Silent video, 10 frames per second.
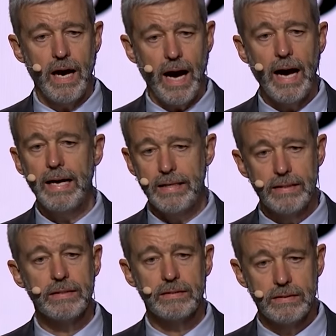
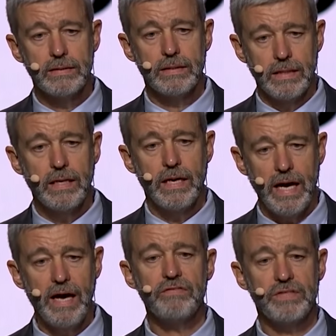I
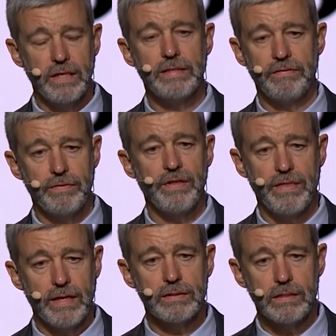have done
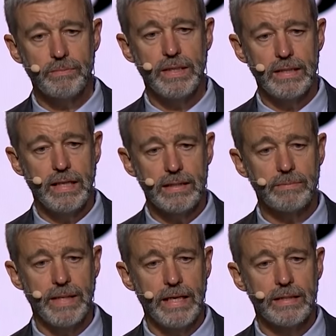everything to play
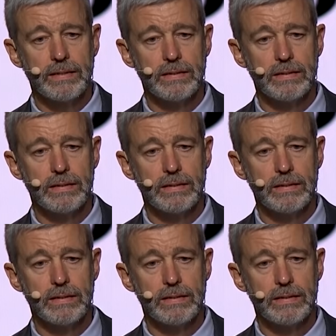like me.